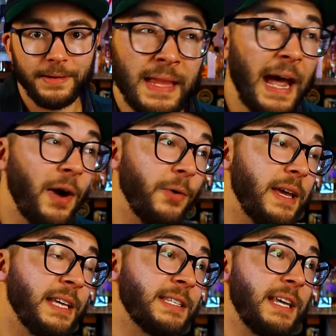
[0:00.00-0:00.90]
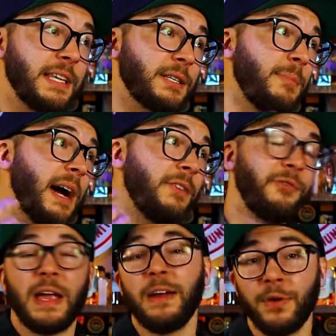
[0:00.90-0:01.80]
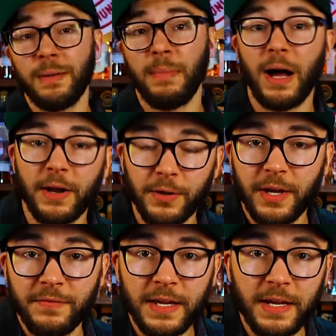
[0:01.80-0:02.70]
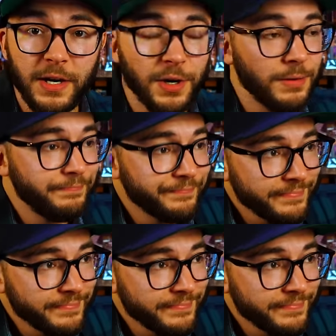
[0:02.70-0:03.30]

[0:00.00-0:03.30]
Now, is this my favorite bottle of the year?